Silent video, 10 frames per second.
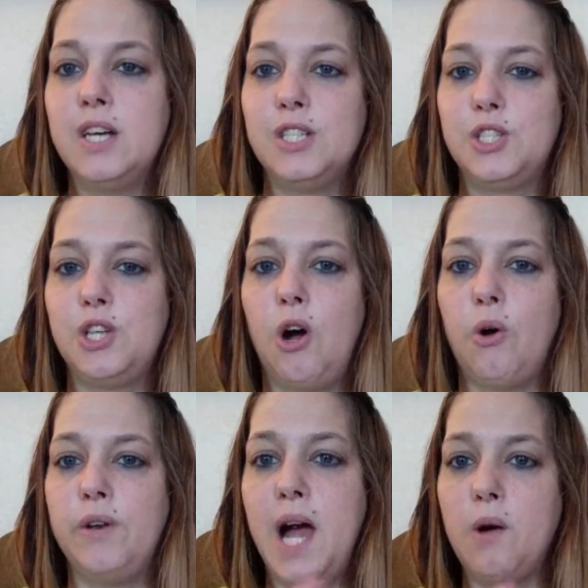
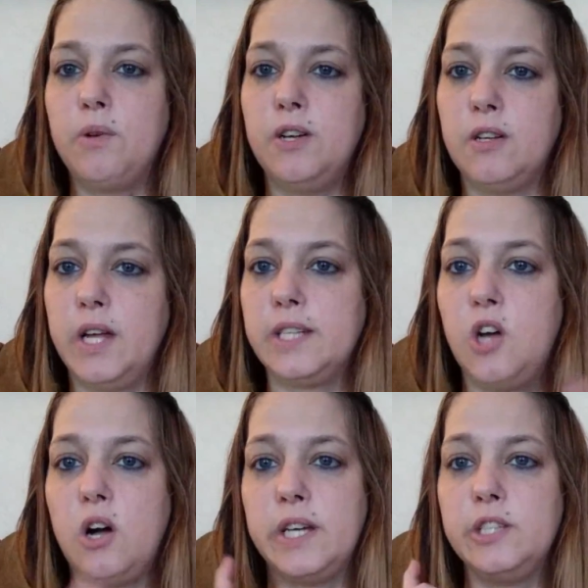So now you're like
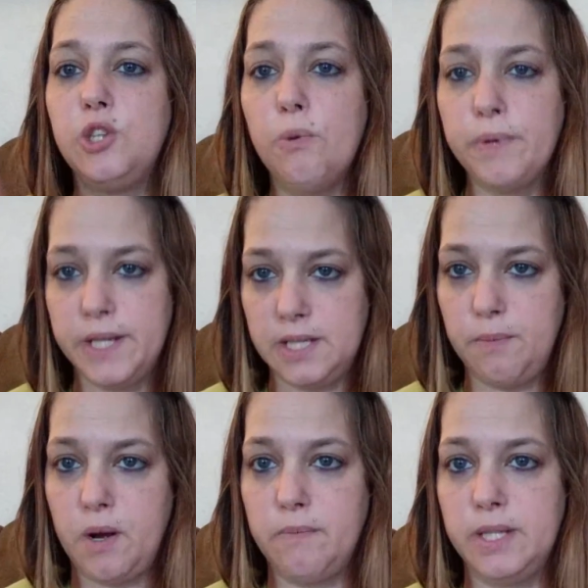talking two police
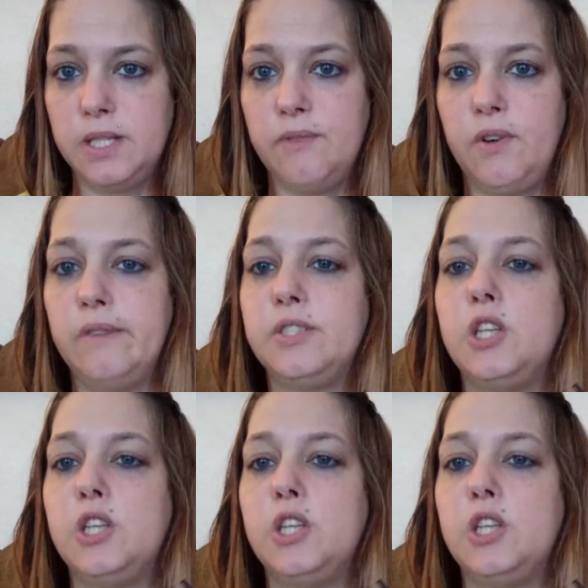departments involved.